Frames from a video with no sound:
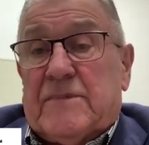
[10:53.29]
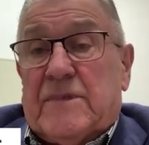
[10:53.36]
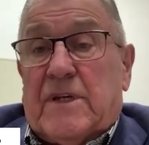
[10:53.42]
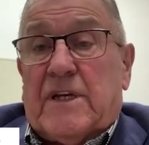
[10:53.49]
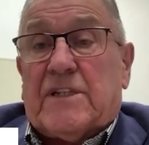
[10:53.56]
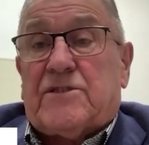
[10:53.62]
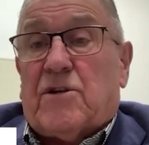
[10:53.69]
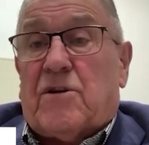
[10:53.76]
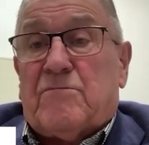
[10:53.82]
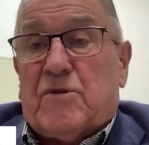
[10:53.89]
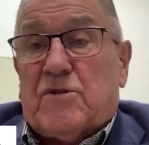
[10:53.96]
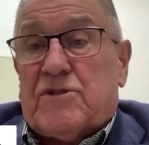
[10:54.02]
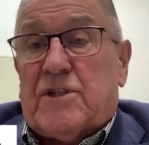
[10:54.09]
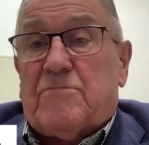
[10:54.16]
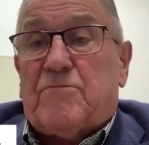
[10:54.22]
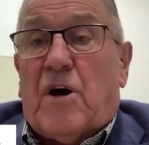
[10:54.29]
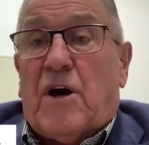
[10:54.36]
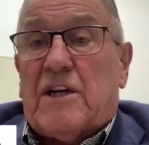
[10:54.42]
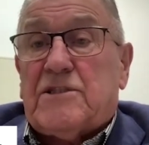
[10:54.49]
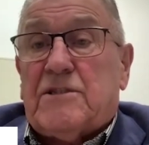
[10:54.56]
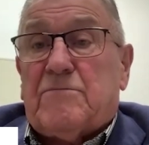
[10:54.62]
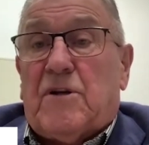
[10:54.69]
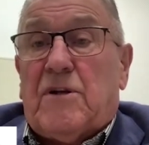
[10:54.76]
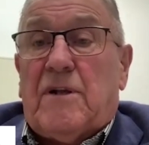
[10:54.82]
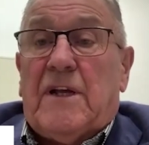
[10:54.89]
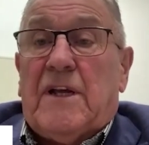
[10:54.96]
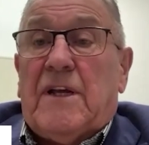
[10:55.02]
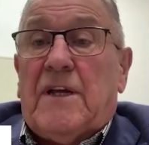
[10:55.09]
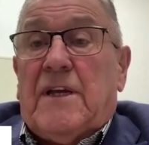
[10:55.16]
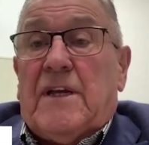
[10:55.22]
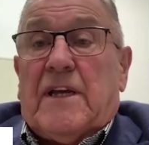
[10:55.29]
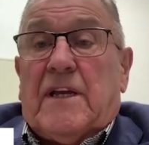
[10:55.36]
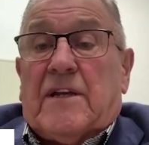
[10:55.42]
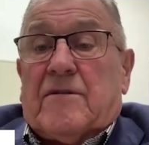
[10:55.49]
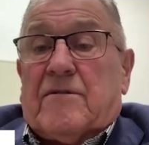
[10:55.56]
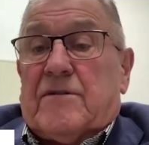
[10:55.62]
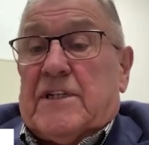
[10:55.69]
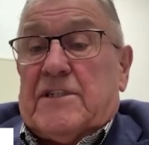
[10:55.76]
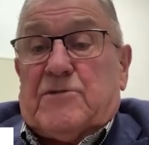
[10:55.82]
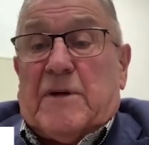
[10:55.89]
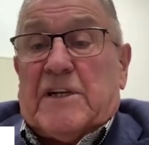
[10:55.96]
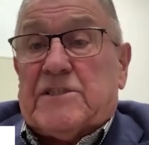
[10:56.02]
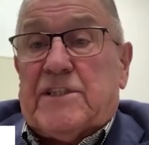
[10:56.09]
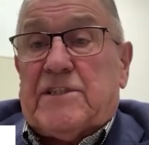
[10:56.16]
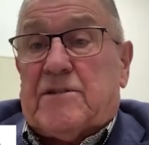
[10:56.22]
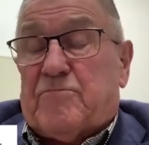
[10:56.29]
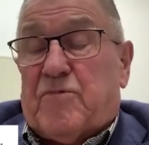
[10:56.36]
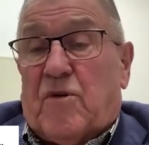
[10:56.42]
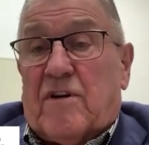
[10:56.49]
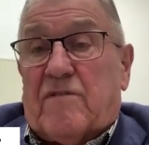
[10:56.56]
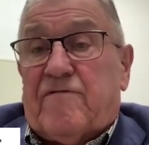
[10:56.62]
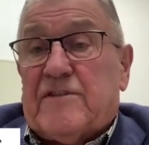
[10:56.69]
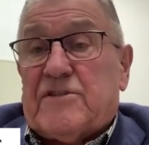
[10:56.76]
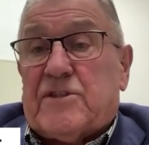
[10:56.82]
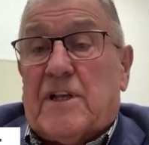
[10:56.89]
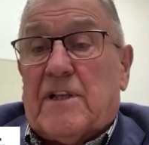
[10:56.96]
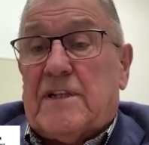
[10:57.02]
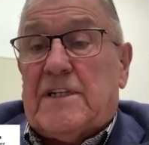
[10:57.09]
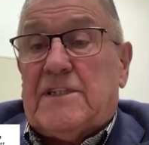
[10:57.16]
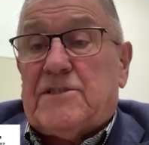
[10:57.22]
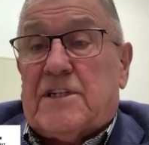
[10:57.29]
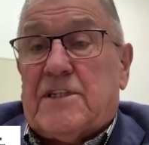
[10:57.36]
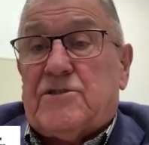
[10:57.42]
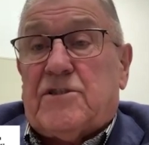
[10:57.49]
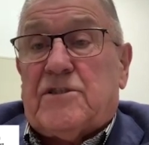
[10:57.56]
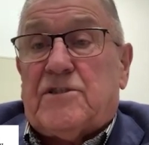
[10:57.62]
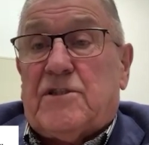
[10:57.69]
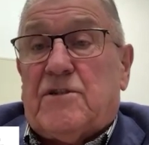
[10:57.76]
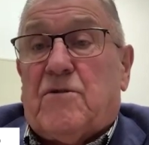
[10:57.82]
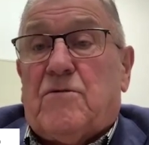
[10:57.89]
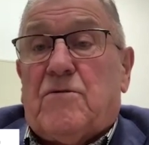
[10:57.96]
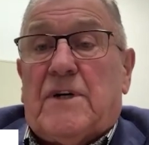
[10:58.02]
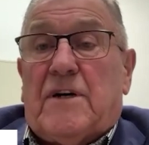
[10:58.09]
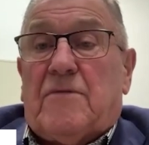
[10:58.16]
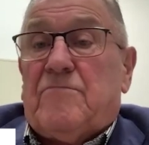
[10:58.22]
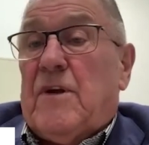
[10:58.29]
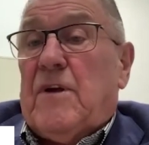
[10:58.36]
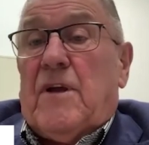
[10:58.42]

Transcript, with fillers: It's almost impossible, and especially to port facilities, because there's no, uh,